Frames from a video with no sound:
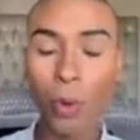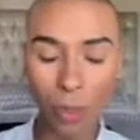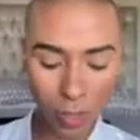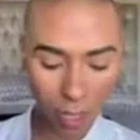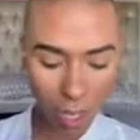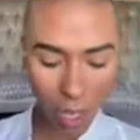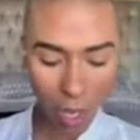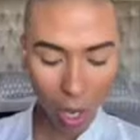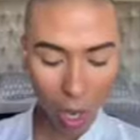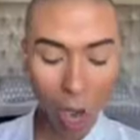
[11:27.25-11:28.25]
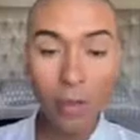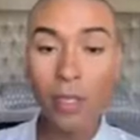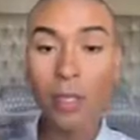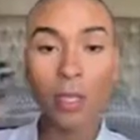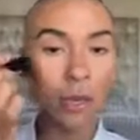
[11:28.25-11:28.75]
because
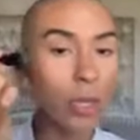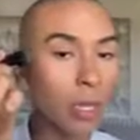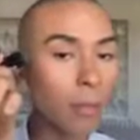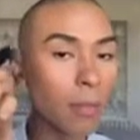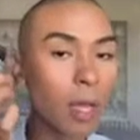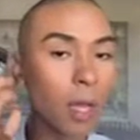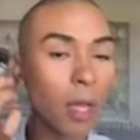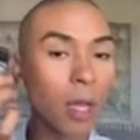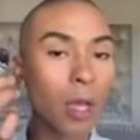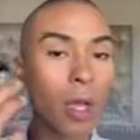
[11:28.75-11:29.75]
after the cream,